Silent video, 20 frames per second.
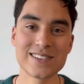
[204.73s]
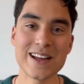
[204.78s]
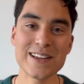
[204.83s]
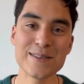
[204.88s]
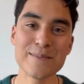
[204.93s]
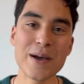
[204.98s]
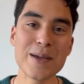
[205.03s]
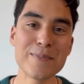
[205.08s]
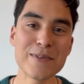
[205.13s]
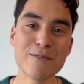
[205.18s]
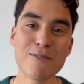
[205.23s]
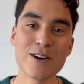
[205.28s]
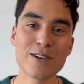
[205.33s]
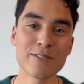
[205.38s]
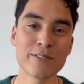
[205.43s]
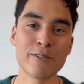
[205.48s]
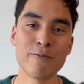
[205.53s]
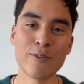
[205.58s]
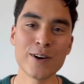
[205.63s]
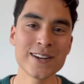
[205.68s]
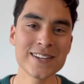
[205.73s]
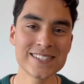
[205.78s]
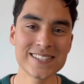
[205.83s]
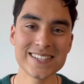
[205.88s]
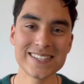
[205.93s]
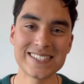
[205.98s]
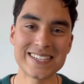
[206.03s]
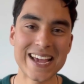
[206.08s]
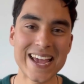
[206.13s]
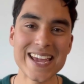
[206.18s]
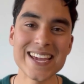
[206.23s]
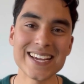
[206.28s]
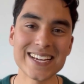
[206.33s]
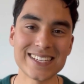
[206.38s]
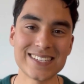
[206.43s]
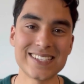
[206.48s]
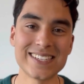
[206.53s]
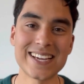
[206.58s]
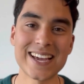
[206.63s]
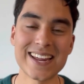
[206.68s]
now you might be wondering, what does it
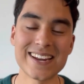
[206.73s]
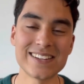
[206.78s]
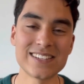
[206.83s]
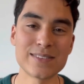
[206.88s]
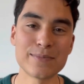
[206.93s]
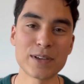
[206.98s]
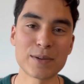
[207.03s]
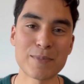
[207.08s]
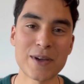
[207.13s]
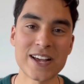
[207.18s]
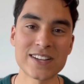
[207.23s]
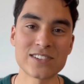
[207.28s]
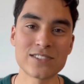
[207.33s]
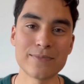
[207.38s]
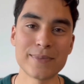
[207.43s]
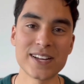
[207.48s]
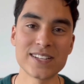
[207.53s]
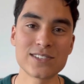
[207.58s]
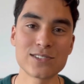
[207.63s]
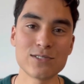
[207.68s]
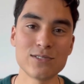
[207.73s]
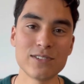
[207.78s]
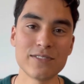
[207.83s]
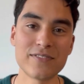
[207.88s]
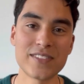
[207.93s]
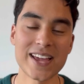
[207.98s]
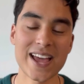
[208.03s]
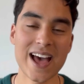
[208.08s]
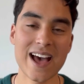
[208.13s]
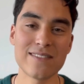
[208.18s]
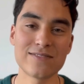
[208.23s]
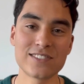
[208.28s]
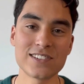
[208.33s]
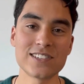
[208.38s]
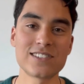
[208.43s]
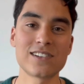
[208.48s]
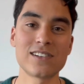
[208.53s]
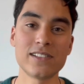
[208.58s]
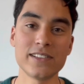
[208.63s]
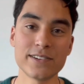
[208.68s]
take to get into McMaster Med School if they have
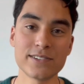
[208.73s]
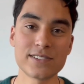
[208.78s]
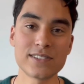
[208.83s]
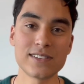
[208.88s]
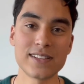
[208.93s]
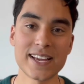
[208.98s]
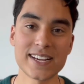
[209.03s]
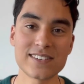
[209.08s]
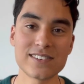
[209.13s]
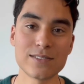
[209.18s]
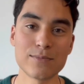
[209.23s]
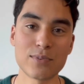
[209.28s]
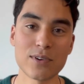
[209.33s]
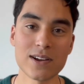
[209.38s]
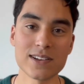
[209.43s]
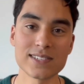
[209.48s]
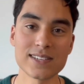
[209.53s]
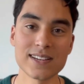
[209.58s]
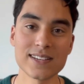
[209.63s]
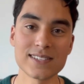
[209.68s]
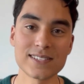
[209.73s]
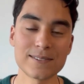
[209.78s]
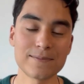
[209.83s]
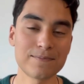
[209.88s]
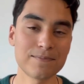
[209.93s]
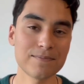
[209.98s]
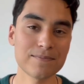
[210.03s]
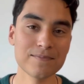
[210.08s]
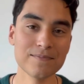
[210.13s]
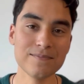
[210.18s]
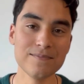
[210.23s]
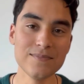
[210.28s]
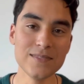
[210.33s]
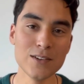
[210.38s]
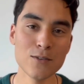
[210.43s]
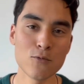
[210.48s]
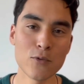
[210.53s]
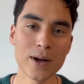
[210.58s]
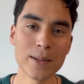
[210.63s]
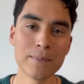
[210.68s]
such a clear selection process?
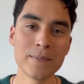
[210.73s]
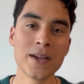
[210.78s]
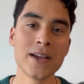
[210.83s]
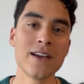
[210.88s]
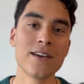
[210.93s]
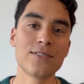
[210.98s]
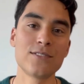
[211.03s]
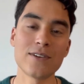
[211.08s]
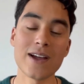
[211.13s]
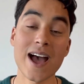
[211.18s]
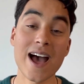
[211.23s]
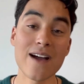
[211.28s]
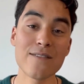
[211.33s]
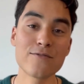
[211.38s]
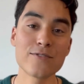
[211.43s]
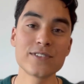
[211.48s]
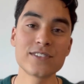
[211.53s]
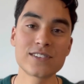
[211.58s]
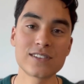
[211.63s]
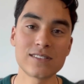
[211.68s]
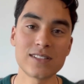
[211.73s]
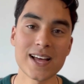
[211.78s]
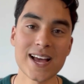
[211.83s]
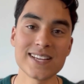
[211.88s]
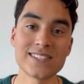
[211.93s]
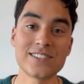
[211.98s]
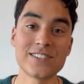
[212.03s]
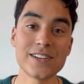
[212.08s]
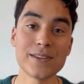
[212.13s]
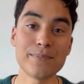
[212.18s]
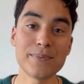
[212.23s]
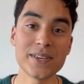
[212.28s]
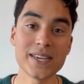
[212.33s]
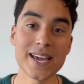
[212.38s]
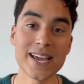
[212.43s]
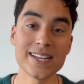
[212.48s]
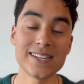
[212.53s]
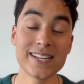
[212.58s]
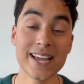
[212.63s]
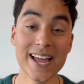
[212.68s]
Well, their average class
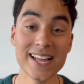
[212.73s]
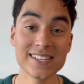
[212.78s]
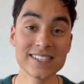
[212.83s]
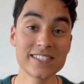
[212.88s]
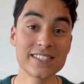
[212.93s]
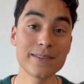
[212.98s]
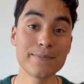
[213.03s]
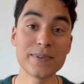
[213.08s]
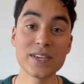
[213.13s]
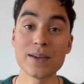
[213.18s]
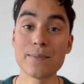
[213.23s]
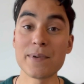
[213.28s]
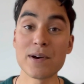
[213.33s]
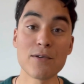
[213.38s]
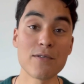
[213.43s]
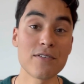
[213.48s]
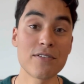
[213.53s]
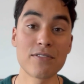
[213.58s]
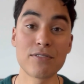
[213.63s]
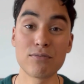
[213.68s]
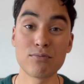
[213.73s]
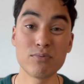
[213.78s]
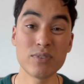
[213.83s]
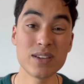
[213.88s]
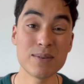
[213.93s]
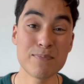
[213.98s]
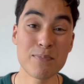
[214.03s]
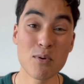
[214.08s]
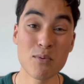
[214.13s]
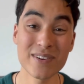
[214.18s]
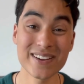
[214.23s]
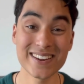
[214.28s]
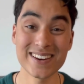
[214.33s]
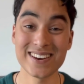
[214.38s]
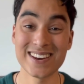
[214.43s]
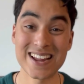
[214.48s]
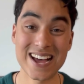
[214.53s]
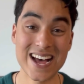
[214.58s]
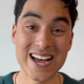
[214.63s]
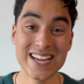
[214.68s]
GPA tends to be about
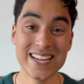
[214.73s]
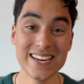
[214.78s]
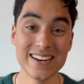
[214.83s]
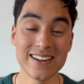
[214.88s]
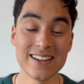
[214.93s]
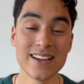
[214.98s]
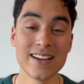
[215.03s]
3.9,